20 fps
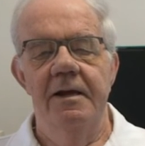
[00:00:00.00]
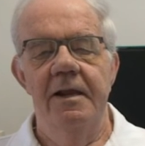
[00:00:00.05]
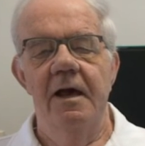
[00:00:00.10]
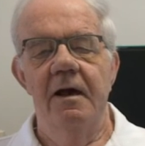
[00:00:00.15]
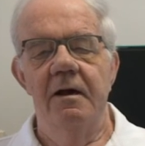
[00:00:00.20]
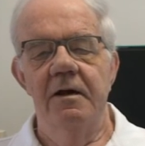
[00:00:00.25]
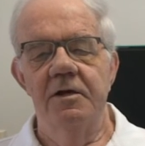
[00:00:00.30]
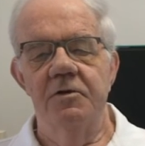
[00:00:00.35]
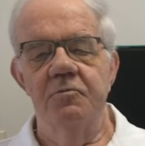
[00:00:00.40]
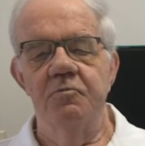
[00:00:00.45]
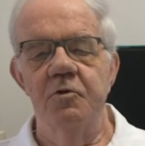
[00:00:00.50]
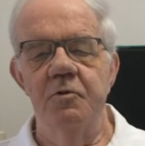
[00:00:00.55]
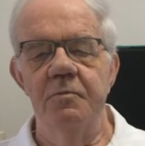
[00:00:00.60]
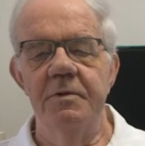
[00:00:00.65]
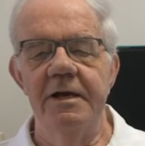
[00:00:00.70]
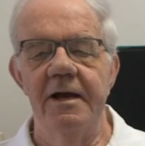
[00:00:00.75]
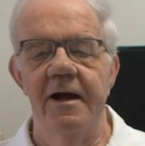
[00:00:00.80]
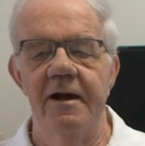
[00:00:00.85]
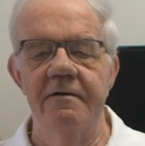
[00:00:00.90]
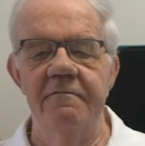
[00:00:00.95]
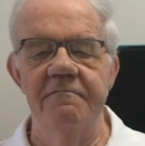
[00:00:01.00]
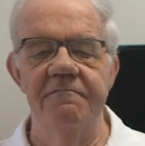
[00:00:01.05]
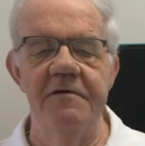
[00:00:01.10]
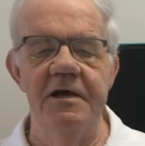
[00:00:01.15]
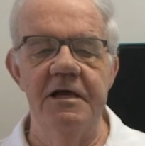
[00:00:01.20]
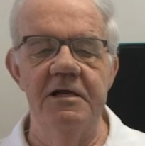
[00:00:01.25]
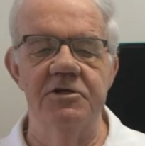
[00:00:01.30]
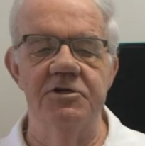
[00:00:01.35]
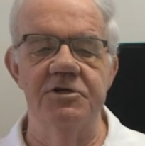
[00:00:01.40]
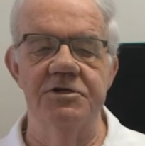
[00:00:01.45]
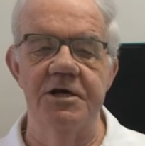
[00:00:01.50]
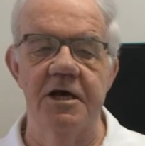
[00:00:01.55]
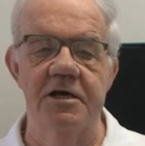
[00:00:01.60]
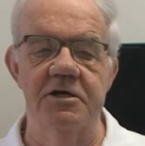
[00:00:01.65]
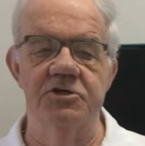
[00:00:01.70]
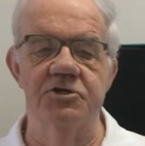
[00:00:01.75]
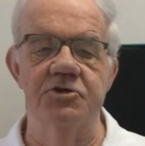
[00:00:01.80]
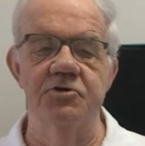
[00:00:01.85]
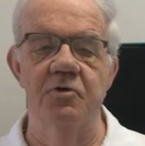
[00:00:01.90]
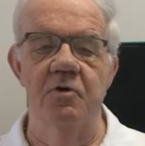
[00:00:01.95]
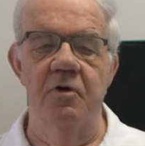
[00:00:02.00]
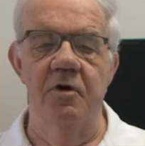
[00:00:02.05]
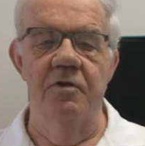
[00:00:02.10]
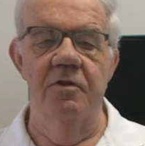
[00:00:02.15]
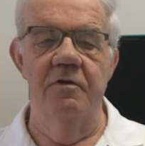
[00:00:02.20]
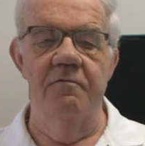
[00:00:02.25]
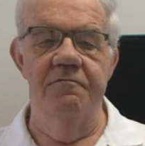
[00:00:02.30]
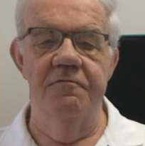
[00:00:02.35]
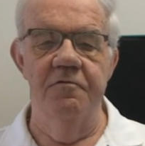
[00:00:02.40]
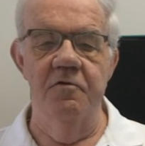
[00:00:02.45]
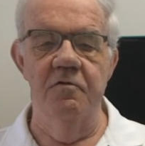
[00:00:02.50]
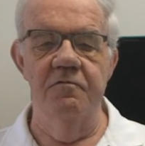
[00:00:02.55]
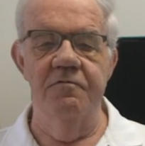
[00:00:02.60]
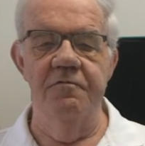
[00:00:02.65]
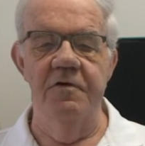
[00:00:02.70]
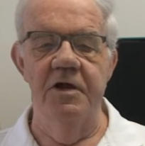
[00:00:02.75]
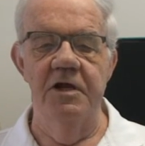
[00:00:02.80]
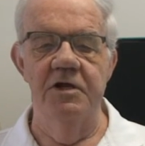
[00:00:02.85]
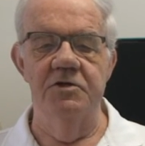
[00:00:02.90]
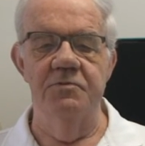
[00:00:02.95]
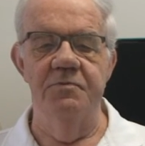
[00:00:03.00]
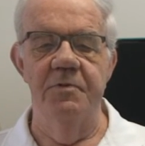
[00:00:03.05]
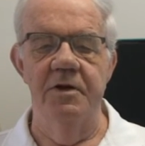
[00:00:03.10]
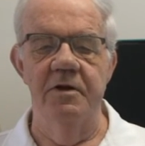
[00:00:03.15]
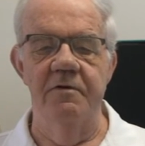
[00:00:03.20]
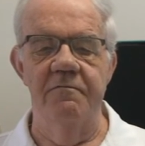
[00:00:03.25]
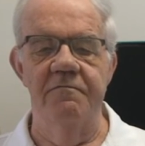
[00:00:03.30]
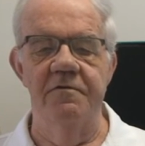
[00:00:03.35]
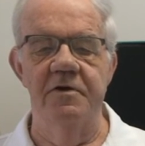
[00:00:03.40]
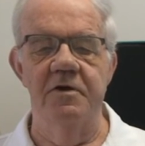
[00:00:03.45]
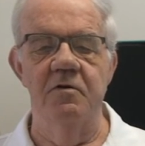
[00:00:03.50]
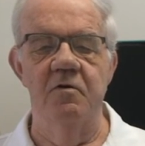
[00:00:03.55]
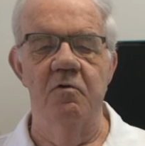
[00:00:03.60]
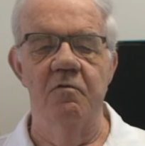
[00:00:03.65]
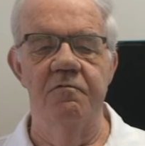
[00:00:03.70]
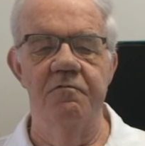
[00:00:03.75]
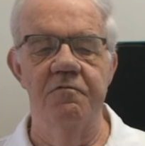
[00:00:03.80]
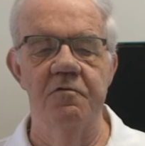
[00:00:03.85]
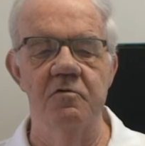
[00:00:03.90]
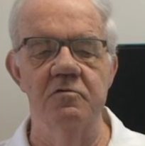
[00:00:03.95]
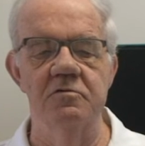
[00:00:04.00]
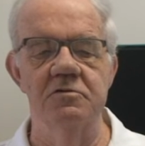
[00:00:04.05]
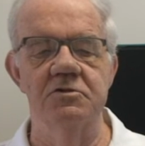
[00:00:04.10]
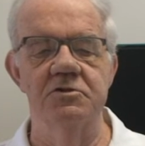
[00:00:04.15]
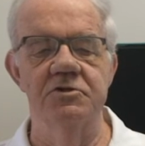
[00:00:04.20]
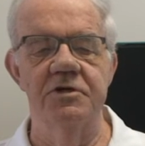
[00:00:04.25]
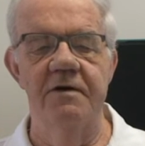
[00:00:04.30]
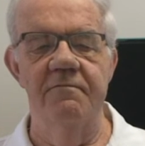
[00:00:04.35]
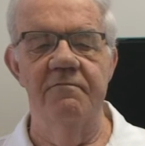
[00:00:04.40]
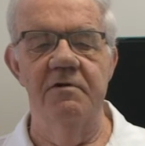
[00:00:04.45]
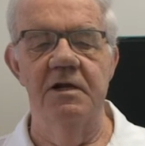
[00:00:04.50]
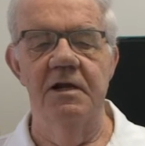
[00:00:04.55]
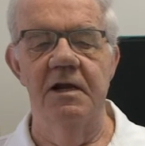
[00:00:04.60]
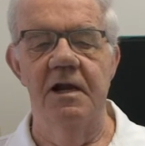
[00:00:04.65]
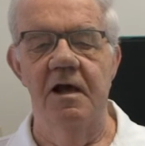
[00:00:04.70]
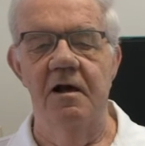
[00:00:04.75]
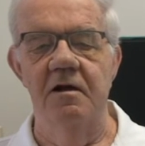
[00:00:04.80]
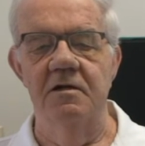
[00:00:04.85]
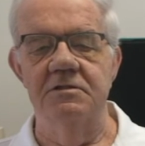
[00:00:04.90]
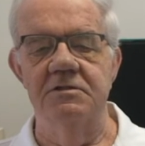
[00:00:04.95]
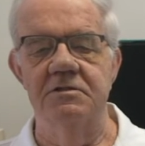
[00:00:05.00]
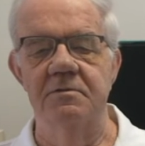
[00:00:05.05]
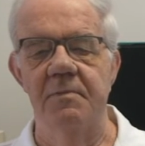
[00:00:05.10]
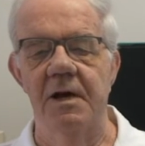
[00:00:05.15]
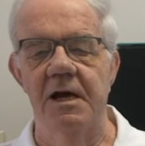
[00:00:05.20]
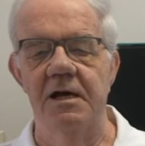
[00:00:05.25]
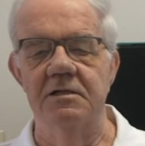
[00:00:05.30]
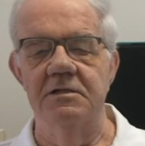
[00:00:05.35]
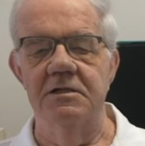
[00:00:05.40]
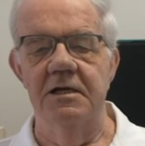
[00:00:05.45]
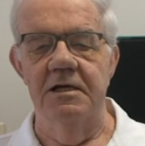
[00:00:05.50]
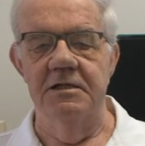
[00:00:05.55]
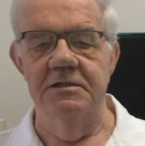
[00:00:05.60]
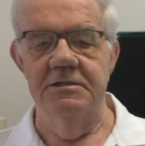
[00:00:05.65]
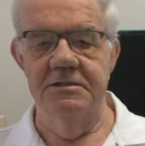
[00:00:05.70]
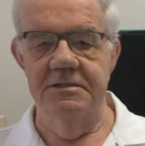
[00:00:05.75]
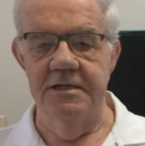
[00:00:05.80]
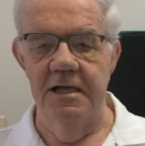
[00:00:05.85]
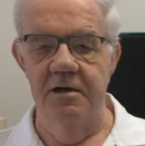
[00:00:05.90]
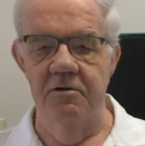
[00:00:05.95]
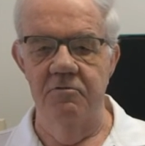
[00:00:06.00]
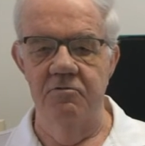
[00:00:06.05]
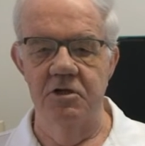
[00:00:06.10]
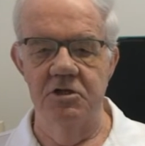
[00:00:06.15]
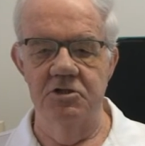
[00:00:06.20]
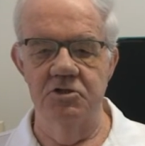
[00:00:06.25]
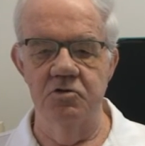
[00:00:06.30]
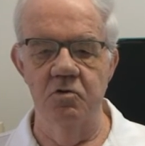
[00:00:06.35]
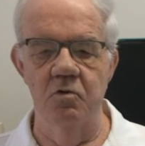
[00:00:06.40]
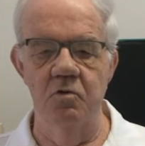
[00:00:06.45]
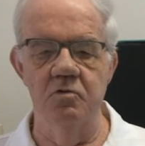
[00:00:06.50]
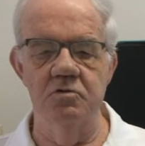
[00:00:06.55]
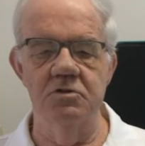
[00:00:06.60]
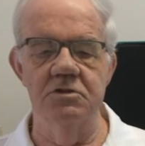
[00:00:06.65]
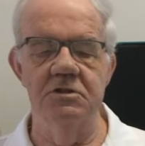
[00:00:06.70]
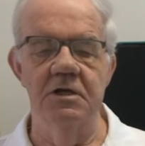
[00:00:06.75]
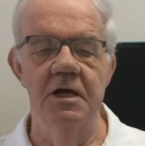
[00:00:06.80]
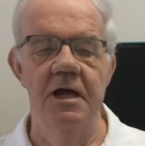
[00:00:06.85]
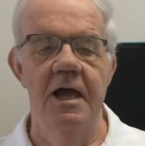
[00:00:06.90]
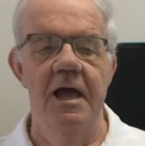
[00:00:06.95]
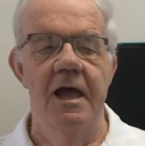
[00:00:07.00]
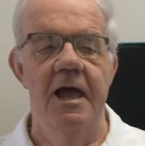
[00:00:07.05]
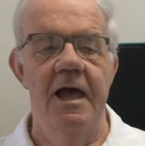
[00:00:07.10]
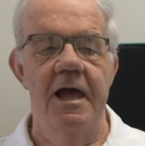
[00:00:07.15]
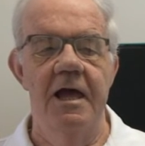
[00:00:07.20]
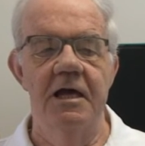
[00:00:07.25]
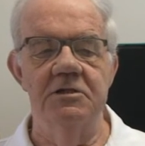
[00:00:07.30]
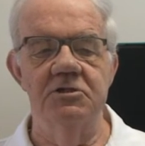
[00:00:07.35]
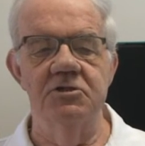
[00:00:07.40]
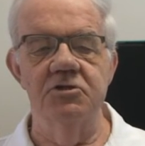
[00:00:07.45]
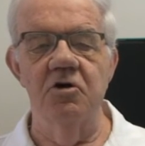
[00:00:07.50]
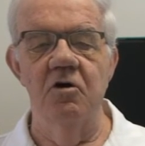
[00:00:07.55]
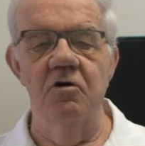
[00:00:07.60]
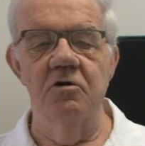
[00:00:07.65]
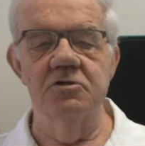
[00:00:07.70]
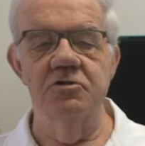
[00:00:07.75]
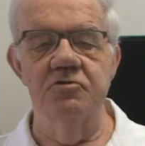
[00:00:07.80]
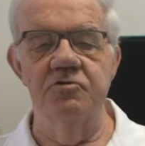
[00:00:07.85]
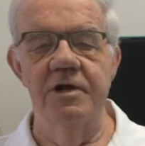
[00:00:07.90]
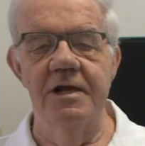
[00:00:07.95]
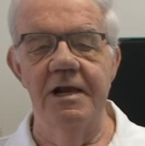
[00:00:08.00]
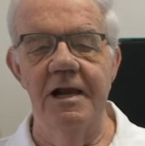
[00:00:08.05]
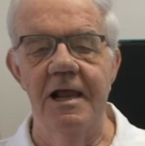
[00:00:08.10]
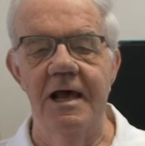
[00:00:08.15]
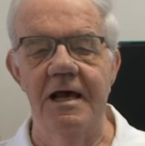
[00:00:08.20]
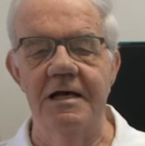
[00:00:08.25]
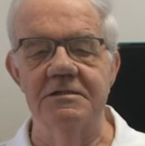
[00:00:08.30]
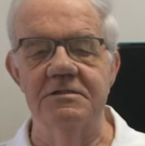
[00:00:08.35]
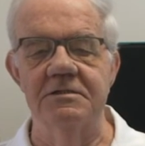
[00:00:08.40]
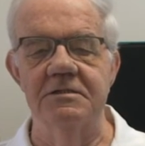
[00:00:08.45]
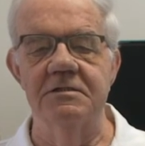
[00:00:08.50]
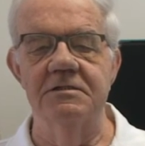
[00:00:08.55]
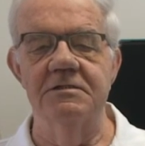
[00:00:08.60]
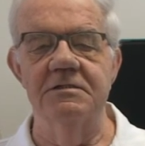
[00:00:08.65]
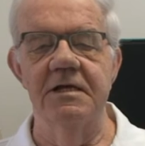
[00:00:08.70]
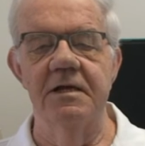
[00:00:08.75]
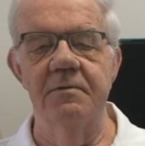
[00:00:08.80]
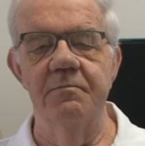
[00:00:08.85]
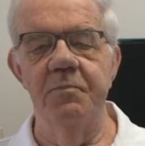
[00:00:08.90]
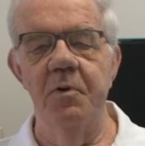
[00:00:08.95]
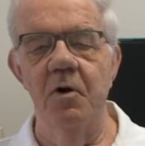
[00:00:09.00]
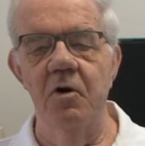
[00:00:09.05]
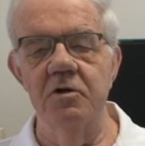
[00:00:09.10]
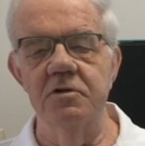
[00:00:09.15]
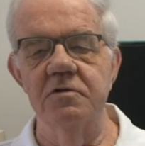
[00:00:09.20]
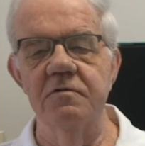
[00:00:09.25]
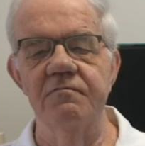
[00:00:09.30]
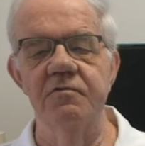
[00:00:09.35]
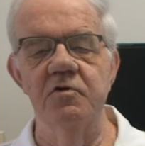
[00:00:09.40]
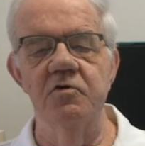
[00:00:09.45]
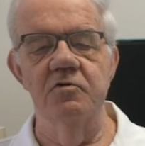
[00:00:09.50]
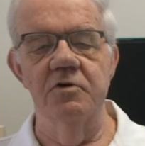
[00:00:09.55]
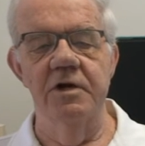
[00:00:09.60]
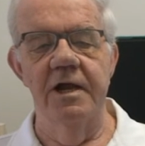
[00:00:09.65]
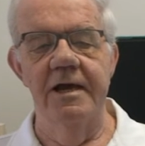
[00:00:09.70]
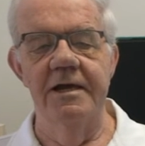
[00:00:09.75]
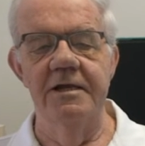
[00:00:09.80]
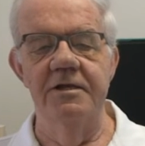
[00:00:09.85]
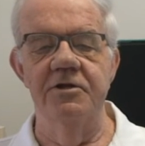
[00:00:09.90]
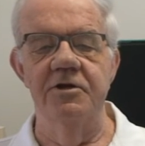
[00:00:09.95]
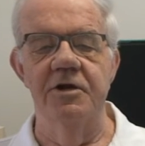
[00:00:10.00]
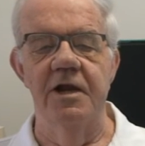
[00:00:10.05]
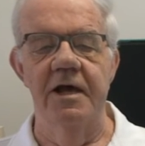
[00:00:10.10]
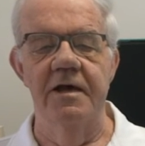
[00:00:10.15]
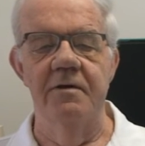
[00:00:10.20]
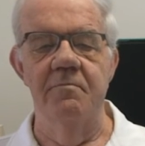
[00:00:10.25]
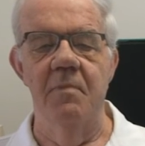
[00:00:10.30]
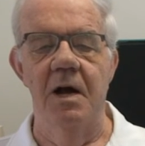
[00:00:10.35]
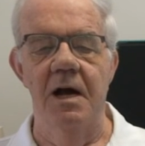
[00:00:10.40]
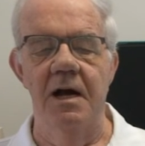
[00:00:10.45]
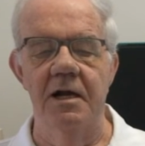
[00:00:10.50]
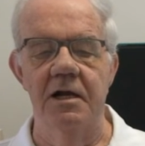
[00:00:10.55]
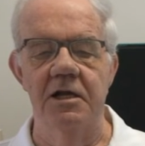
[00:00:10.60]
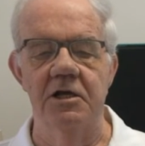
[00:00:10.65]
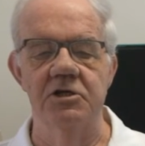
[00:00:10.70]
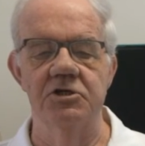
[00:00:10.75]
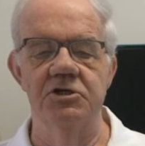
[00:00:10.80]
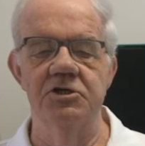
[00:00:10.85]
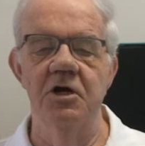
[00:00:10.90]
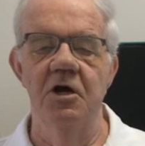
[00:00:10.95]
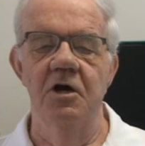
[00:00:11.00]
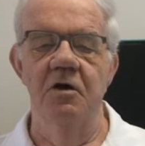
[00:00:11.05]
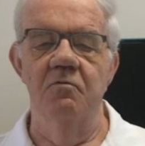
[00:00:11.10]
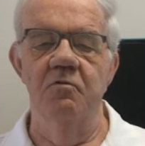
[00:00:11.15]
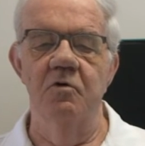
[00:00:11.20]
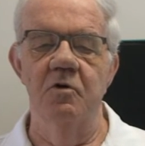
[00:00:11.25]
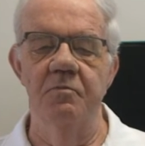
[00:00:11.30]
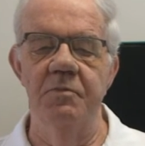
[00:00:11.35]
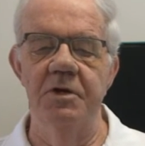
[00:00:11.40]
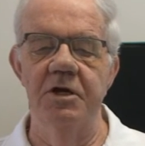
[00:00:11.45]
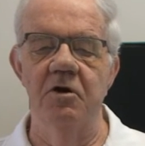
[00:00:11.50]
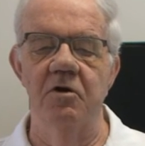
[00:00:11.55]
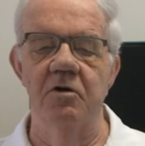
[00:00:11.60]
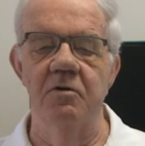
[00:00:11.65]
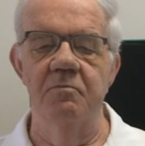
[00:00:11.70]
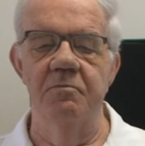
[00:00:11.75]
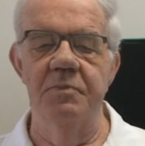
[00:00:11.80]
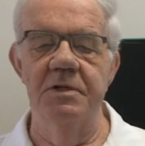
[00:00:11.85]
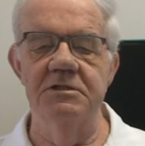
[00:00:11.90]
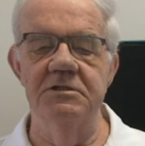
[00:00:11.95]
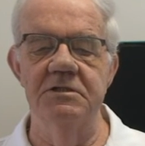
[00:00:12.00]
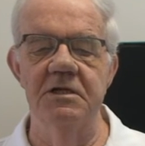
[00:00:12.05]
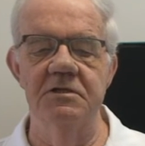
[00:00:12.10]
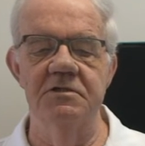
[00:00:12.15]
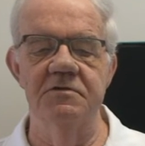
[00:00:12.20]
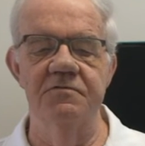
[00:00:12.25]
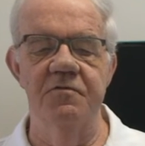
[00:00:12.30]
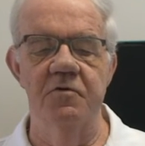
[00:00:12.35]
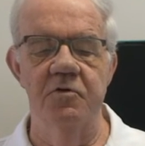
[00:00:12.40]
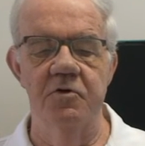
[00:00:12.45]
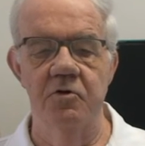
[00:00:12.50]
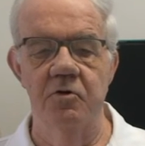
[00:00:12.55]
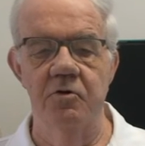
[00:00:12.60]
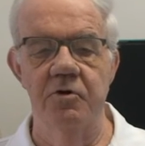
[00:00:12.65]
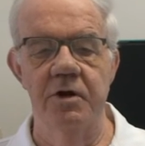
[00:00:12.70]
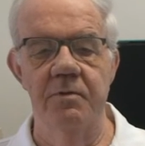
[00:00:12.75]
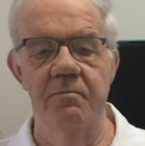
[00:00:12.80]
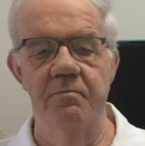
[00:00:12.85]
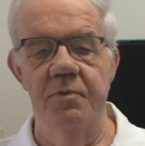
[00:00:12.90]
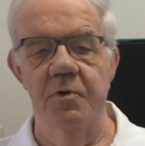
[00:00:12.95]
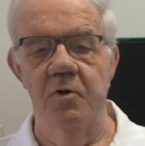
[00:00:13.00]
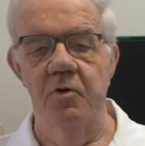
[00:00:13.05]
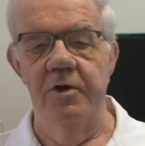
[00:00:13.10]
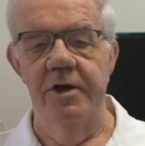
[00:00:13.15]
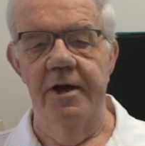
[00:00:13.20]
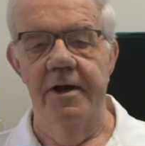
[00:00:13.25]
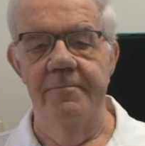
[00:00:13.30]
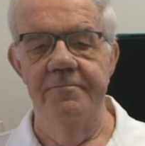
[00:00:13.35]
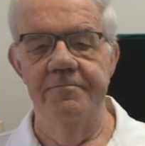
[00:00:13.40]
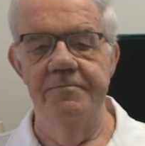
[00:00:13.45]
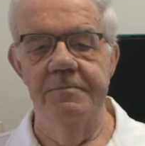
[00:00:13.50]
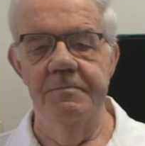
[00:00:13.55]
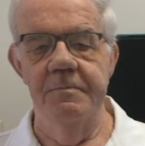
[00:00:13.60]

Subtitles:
Now, it would be unfair to tax you on the full fringe benefit or full travel allowance amount at salary source, as SARS realizes that part of your day-to-day mileage will be on business for your employer.